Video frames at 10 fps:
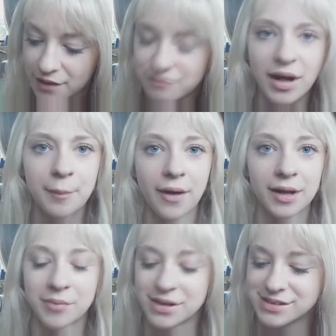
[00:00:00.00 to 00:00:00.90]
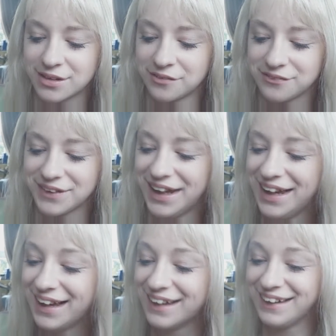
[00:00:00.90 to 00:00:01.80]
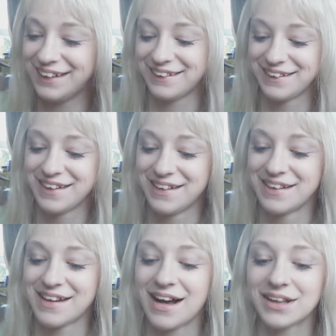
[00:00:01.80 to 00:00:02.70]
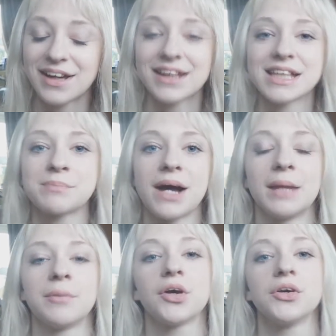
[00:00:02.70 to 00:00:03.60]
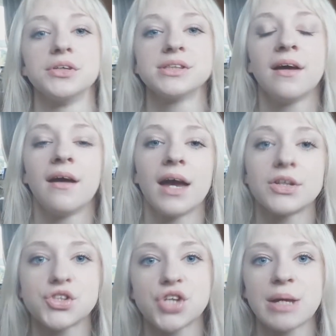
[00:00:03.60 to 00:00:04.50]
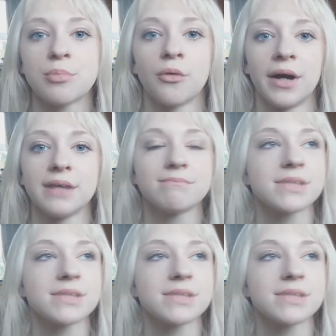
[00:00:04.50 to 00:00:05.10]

Very proud of myself. I like this palette because it's cheap, right?